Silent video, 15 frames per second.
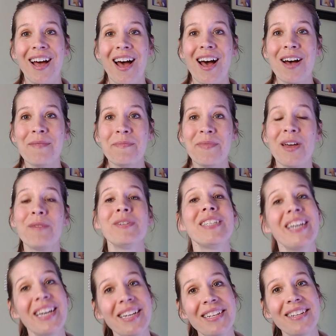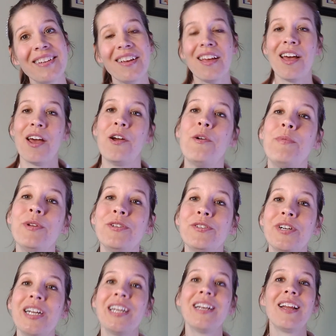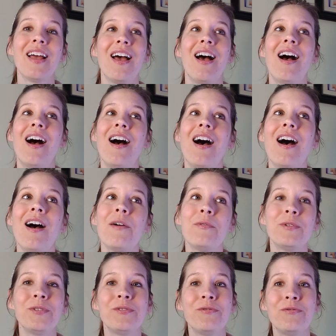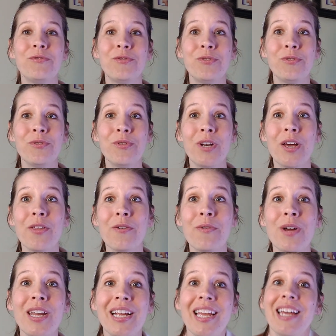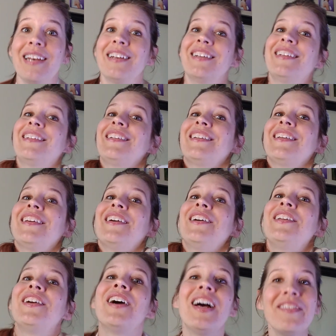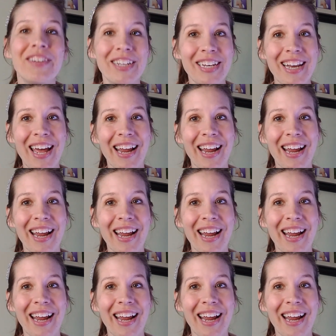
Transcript: um, that was it. Hope you enjoyed it. Uh, we'll do another one again. Y'all have a good